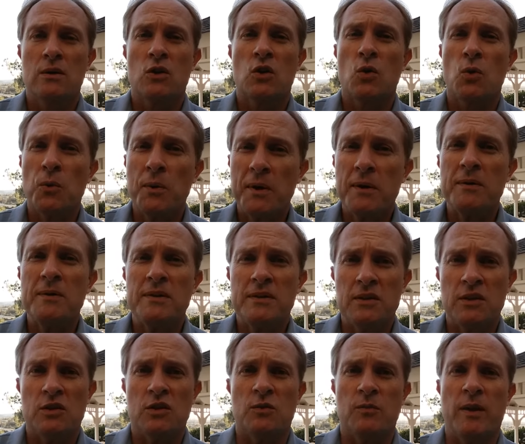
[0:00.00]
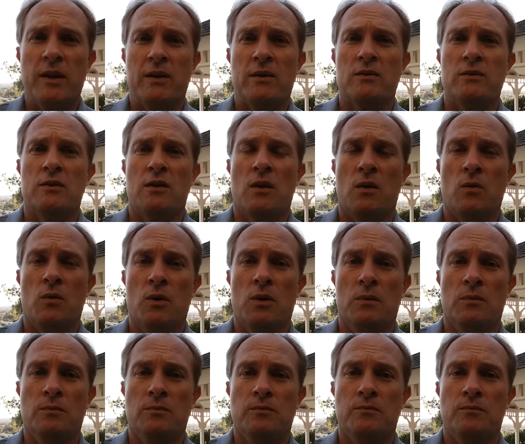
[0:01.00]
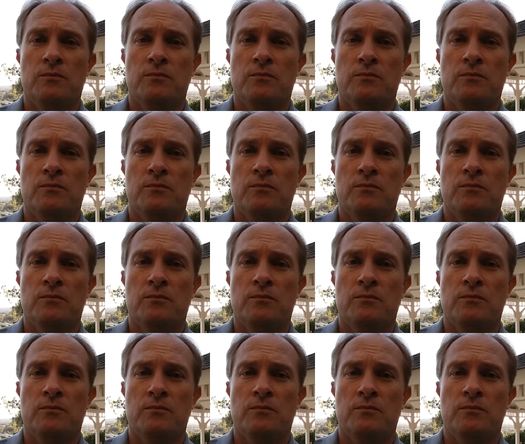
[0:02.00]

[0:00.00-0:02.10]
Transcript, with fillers: career decision makers in the room.